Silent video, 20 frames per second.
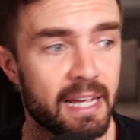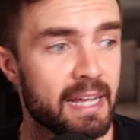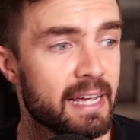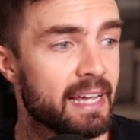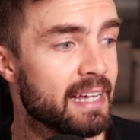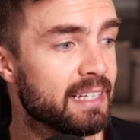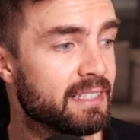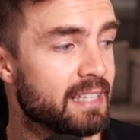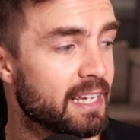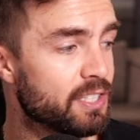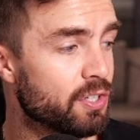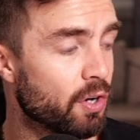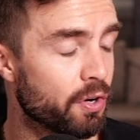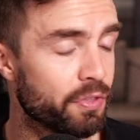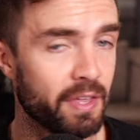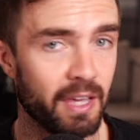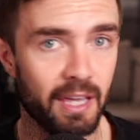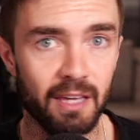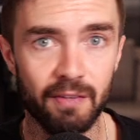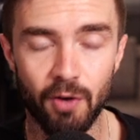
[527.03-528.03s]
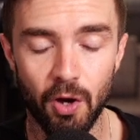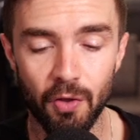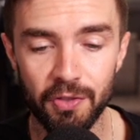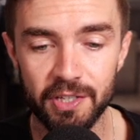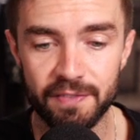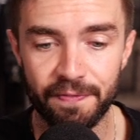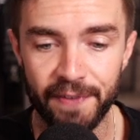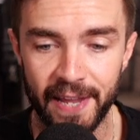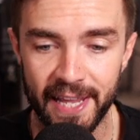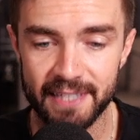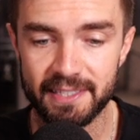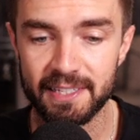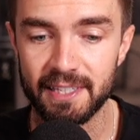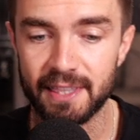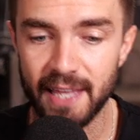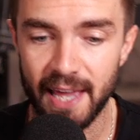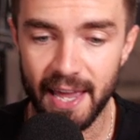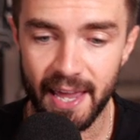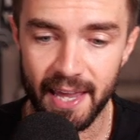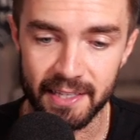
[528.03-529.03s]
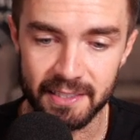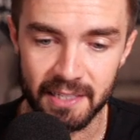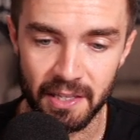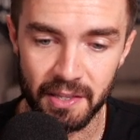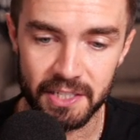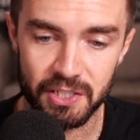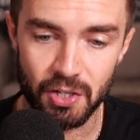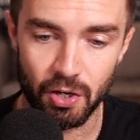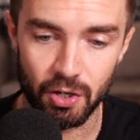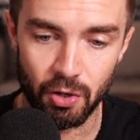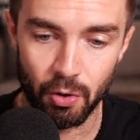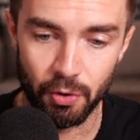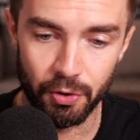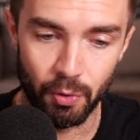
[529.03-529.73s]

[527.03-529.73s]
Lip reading: is they start thinking of all these fancy things and they start going to